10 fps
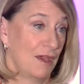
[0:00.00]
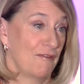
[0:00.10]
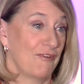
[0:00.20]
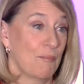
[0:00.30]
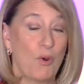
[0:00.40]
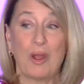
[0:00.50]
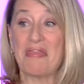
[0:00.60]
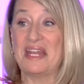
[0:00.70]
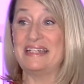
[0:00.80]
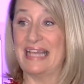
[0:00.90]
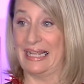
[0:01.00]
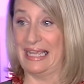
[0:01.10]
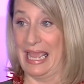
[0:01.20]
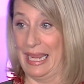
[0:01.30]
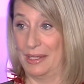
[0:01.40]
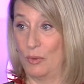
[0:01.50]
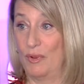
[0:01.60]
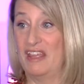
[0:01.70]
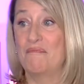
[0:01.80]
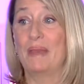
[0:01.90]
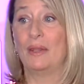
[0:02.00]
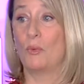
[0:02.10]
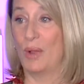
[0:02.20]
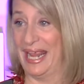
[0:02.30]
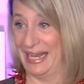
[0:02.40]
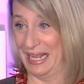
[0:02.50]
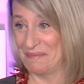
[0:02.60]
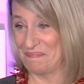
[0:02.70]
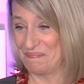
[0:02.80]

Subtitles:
For more than a decade, we've been waiting,